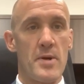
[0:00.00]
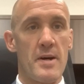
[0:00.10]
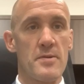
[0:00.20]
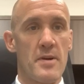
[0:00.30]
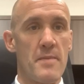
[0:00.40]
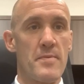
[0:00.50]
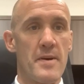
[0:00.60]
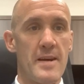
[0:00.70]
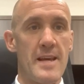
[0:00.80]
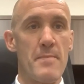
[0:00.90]
diatribe
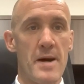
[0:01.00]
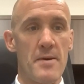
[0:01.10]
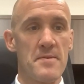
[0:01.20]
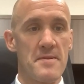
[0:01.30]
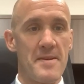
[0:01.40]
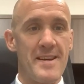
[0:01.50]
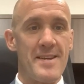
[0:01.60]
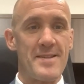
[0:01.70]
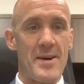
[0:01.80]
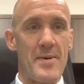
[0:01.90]
emails.
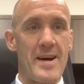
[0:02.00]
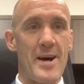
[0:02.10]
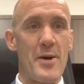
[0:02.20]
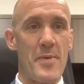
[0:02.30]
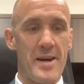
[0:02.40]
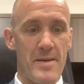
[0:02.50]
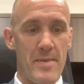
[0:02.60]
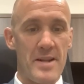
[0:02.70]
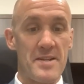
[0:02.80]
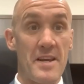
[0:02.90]
So I hope I can
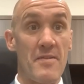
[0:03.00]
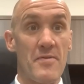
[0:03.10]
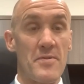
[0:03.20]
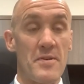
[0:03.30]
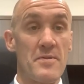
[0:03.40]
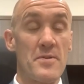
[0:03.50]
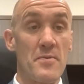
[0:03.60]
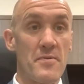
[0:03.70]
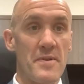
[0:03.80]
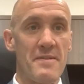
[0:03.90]
manage to get through the
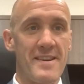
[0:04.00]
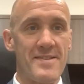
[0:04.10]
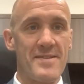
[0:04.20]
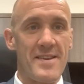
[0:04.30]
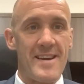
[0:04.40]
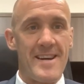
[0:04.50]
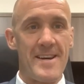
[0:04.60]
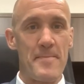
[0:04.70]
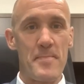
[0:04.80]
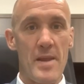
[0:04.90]
two or three things
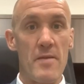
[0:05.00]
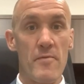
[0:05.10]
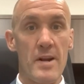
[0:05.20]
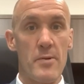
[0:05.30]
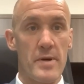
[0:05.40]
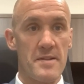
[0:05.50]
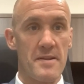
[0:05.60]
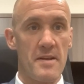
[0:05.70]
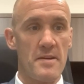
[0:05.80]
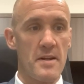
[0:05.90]
in really quick
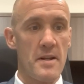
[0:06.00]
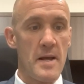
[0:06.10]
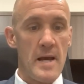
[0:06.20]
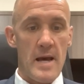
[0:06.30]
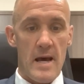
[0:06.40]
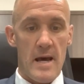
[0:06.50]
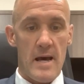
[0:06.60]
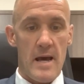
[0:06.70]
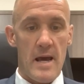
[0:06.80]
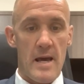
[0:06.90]
succession
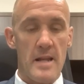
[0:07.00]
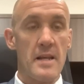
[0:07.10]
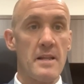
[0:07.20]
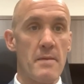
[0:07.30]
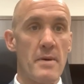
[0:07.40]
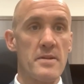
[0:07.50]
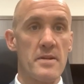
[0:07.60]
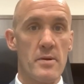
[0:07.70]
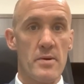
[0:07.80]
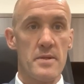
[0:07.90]
and get that
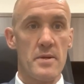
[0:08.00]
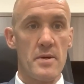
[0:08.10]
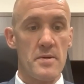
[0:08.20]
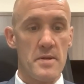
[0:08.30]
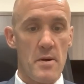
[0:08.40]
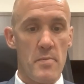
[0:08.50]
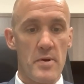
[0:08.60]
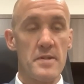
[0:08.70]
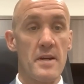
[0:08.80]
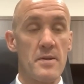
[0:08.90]
message across to you. So
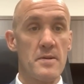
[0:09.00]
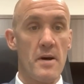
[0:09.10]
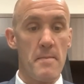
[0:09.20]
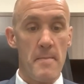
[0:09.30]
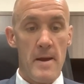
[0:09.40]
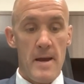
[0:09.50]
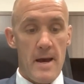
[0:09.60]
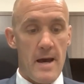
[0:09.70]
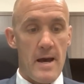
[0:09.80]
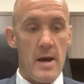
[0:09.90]
appreciate your time
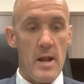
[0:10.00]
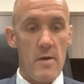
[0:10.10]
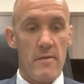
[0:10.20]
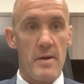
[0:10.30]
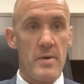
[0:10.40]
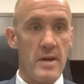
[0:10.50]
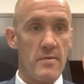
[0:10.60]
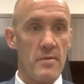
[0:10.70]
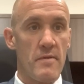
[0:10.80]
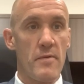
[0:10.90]
and hopefully we
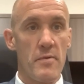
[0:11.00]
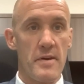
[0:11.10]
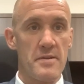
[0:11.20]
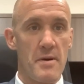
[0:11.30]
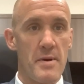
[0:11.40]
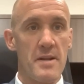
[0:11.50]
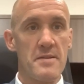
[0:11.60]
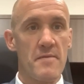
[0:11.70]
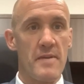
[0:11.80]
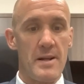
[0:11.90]
get through the four things on my
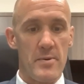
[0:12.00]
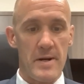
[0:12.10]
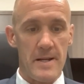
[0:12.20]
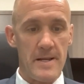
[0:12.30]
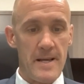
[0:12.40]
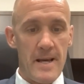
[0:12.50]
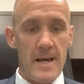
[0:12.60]
list fairly quickly.